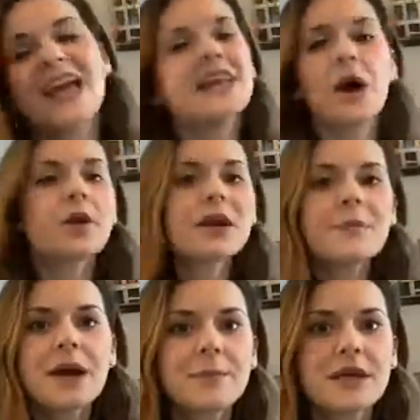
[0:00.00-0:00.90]
Now, it
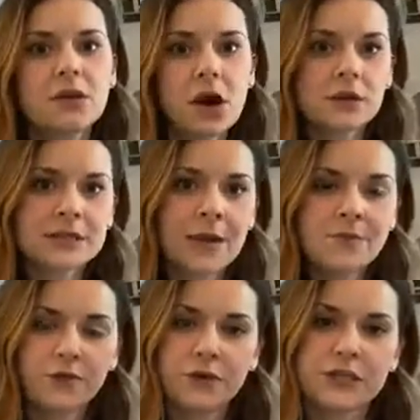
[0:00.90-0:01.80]
might be a long time
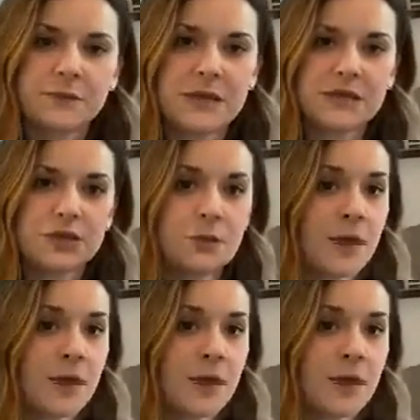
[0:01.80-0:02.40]
before he speaks to you.